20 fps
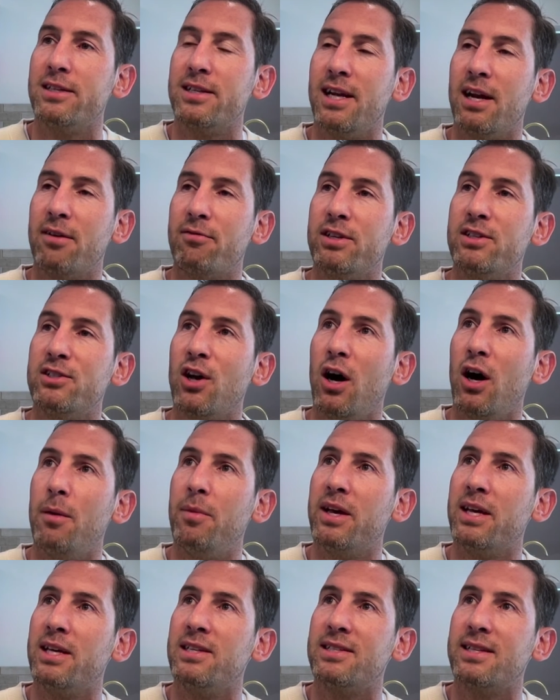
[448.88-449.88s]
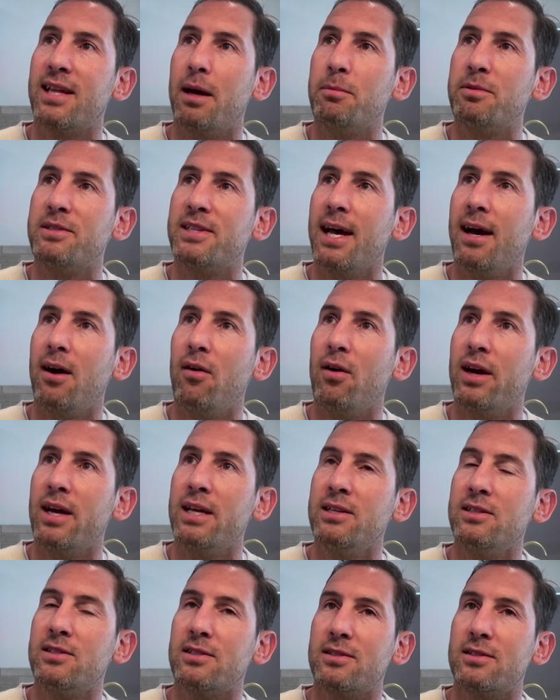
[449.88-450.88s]
and every time that he steps out,
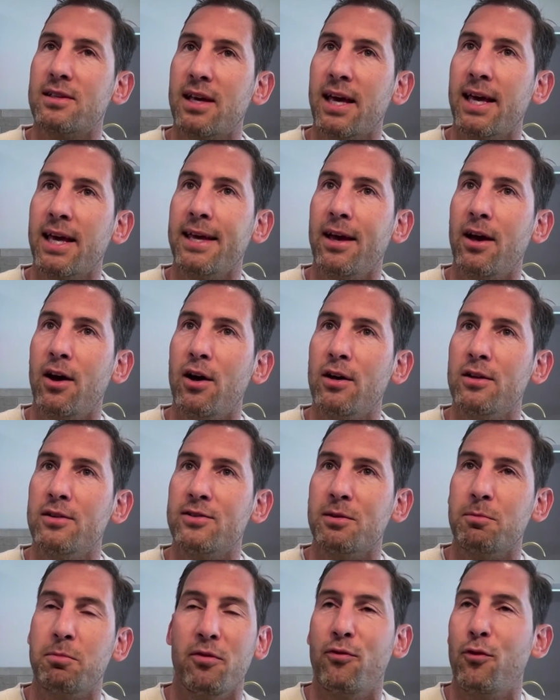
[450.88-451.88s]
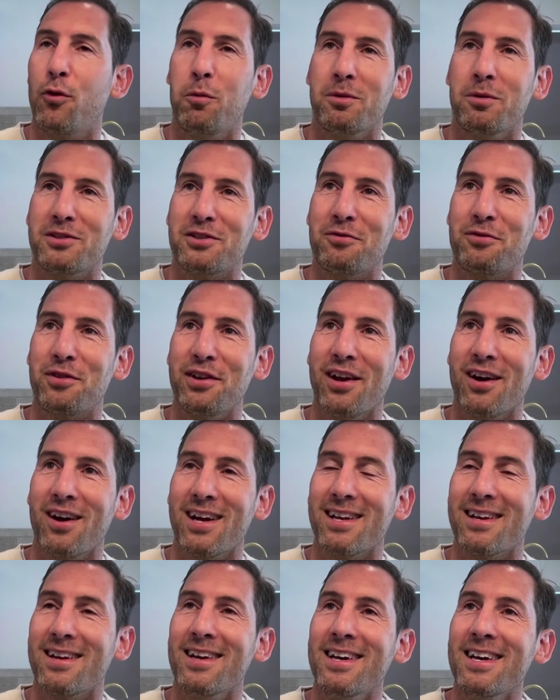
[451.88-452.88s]
he earns a performance of the
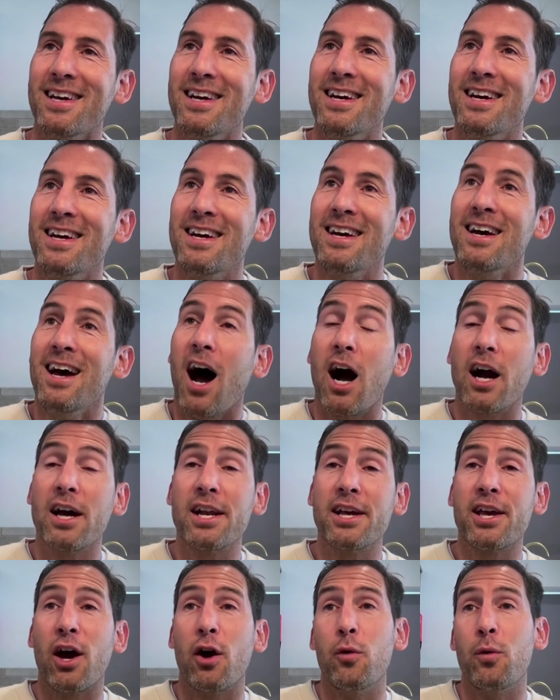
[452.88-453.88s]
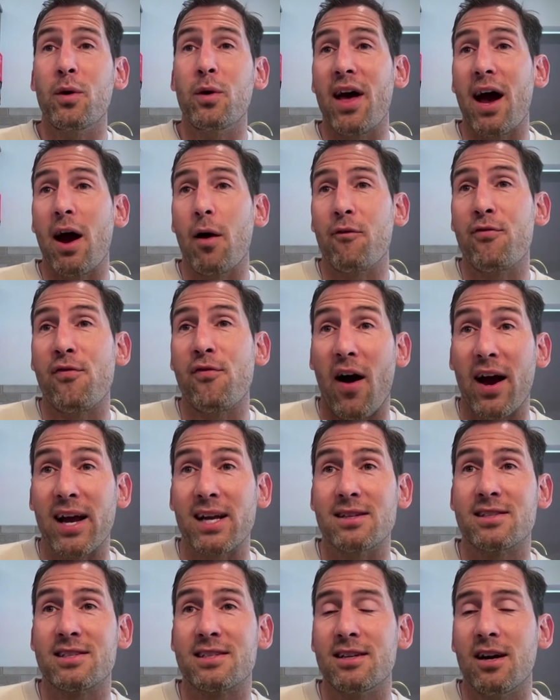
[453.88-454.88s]
night. I'm going to go with that
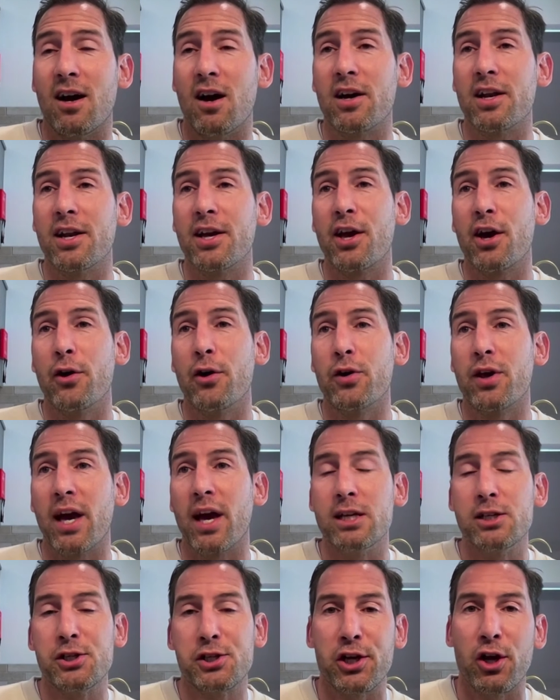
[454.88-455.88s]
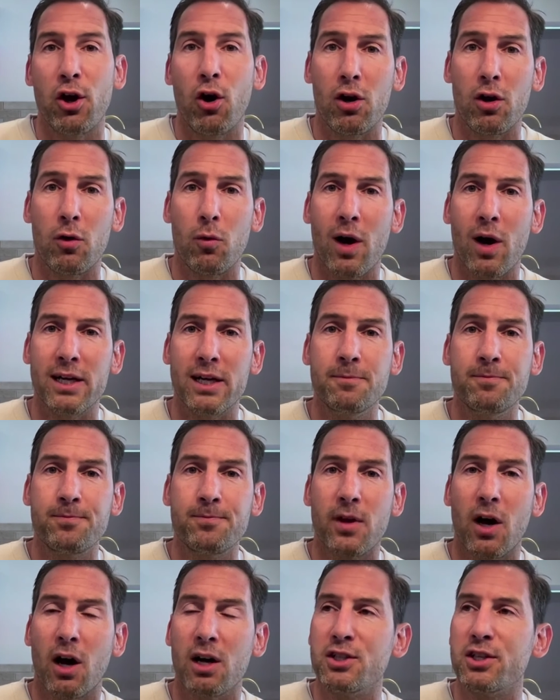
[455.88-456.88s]
fight. I'm going to go Gaethje Holloway.
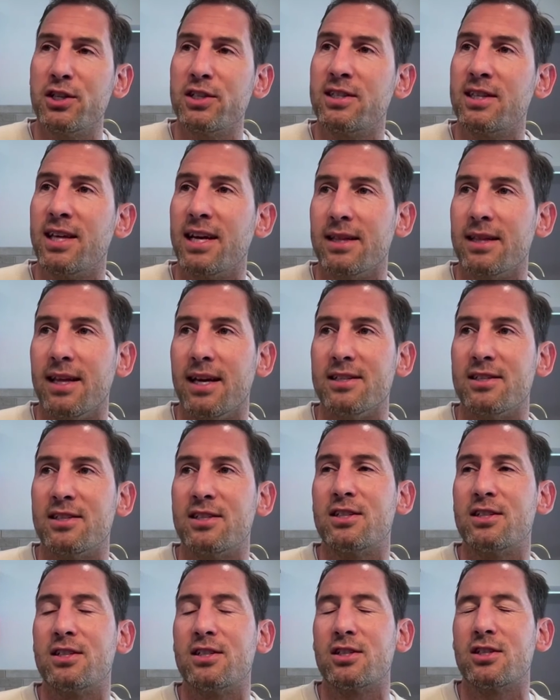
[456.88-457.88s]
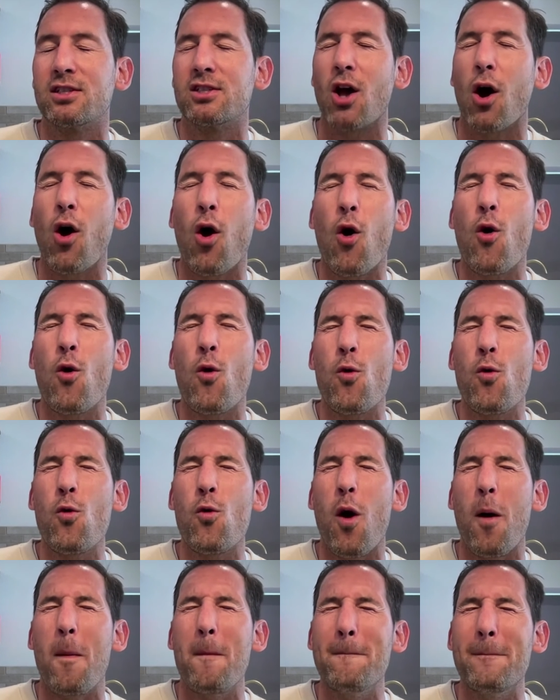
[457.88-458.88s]
I just think there's
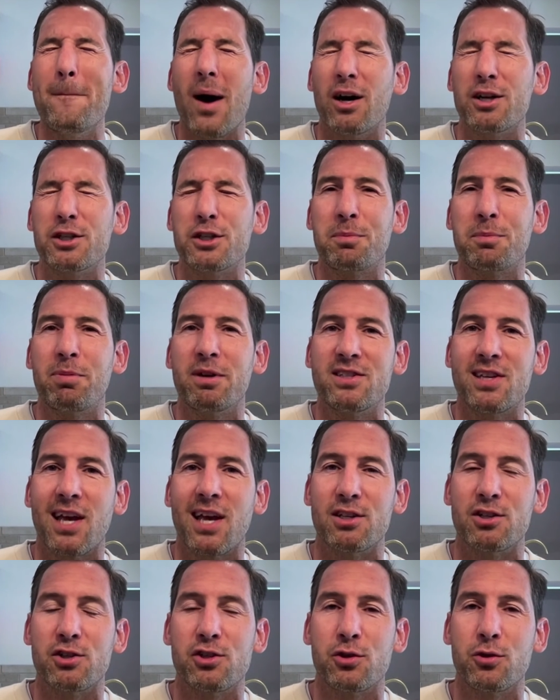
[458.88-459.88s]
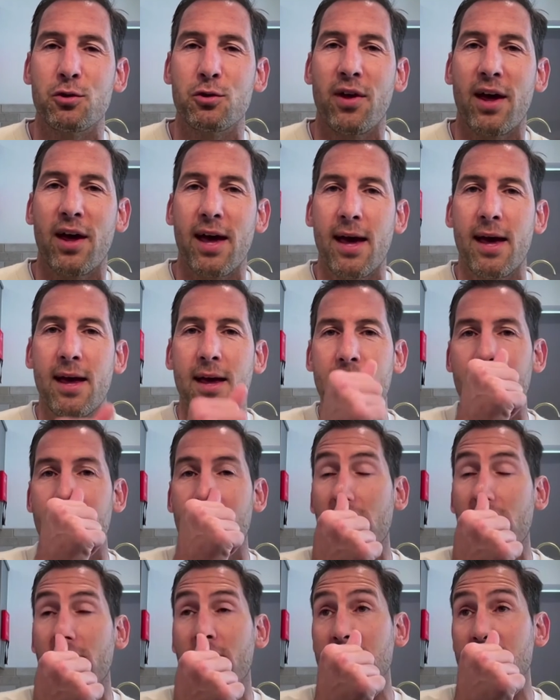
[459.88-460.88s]
so much potential there.
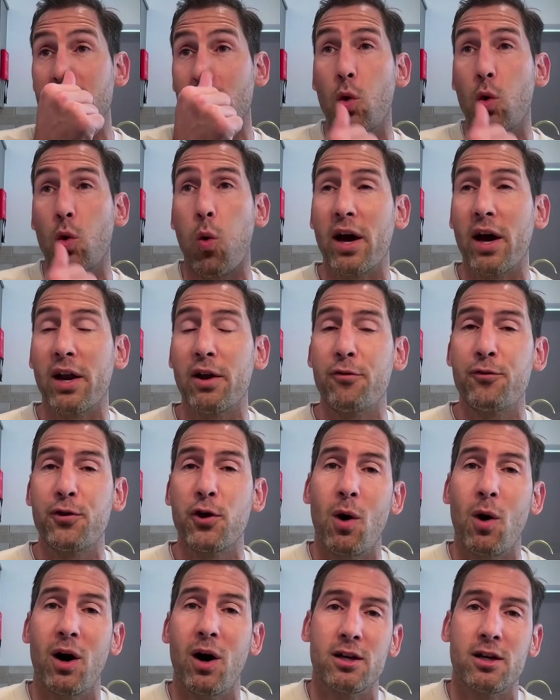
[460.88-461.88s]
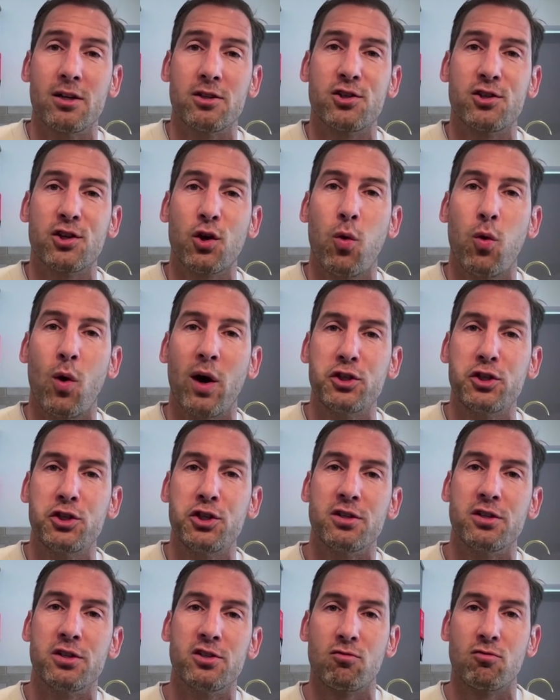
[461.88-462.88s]
There's quite a few unanswered
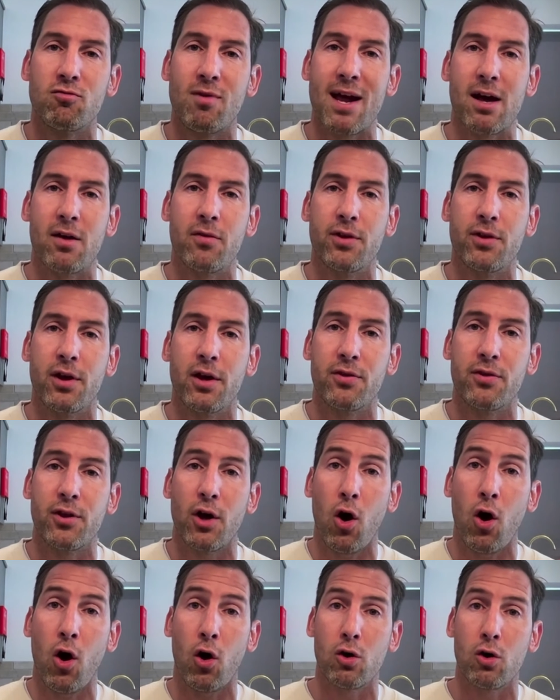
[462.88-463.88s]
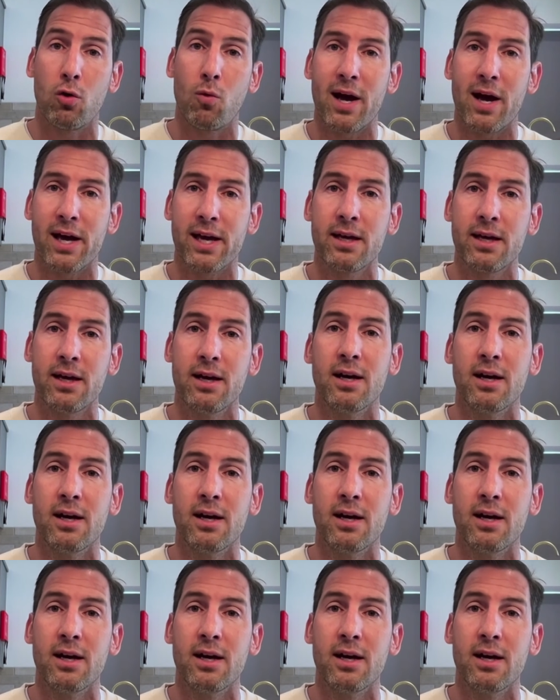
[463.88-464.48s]
questions around the Holloway